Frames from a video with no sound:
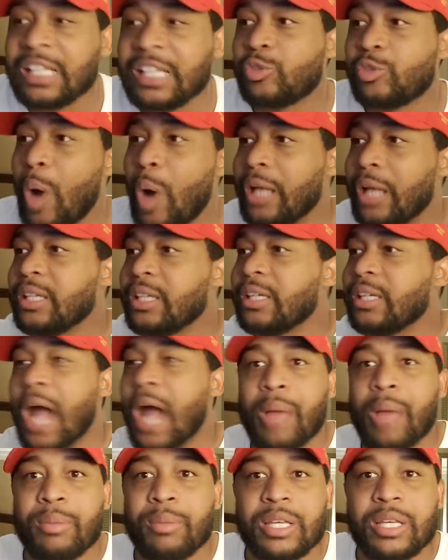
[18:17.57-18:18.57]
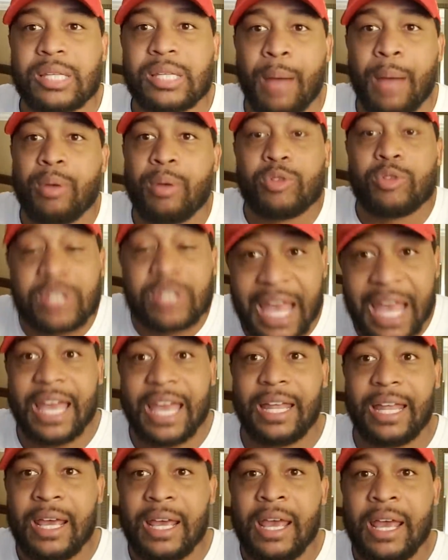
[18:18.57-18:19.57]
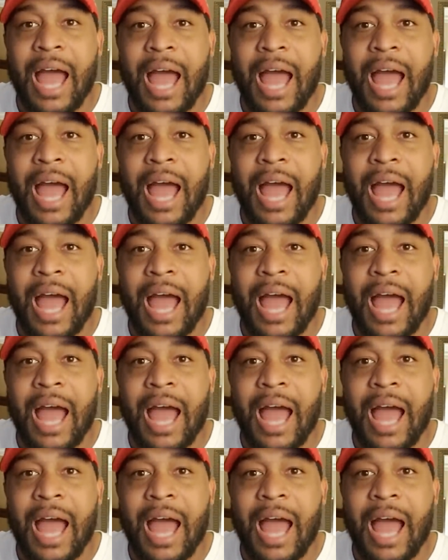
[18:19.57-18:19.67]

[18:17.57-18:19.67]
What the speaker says: gonna say it.